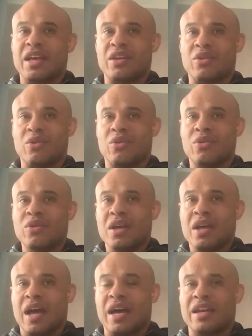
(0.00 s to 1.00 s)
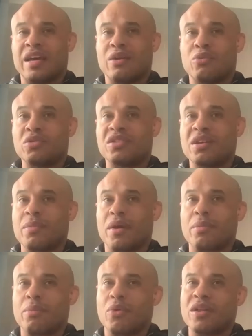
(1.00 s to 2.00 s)
You know, and we see
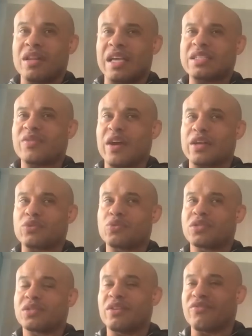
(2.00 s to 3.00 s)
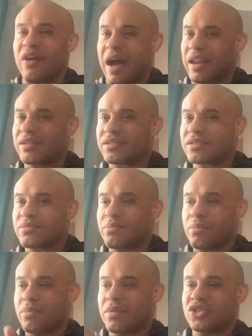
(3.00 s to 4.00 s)
my last fight. We see violence,
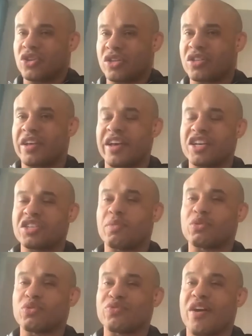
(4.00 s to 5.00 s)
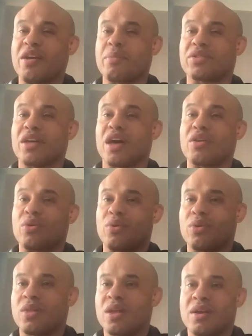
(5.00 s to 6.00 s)
Justin Gaethje, but was very methodical,
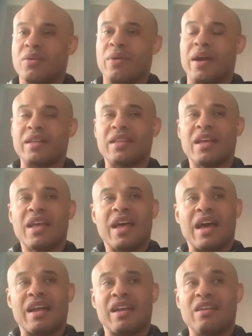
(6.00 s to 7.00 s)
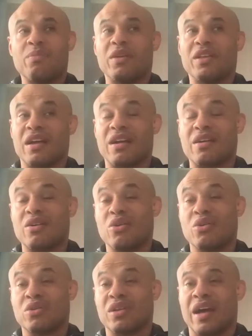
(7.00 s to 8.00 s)
right? And he beat a
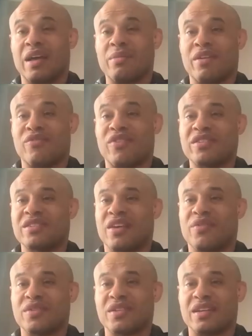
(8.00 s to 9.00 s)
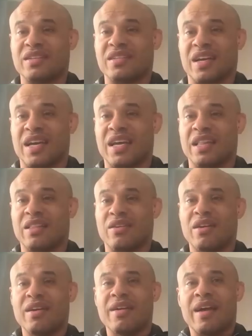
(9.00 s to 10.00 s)
good guy, man. Fazeev is a
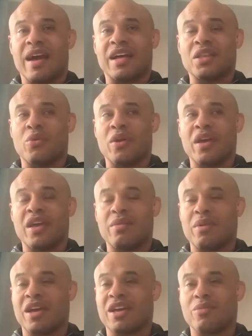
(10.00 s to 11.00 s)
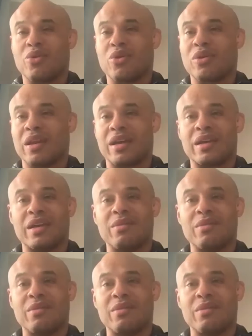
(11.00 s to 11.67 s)
killer, and the way he make him look like